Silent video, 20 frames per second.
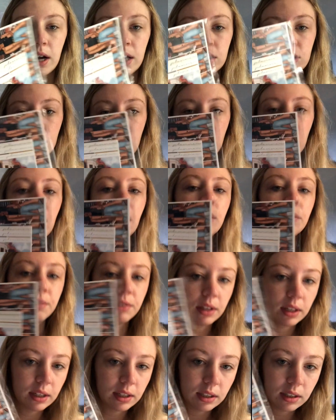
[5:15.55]
It's
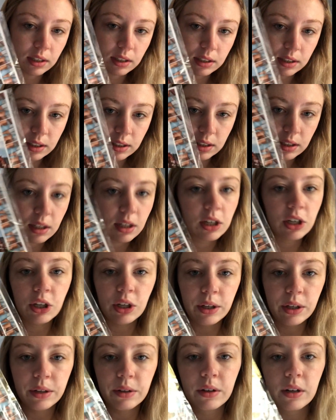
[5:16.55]
a
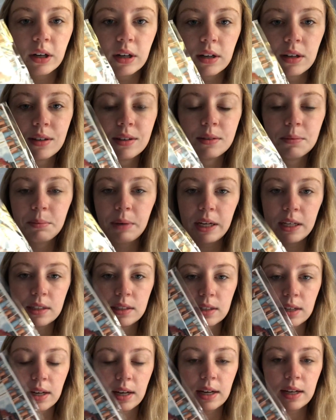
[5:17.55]
New York
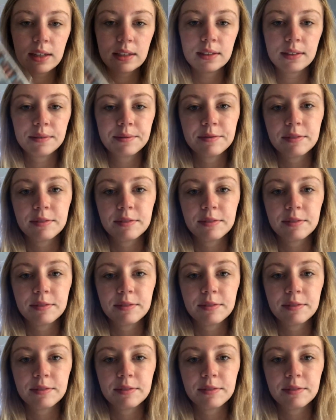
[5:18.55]
based kit.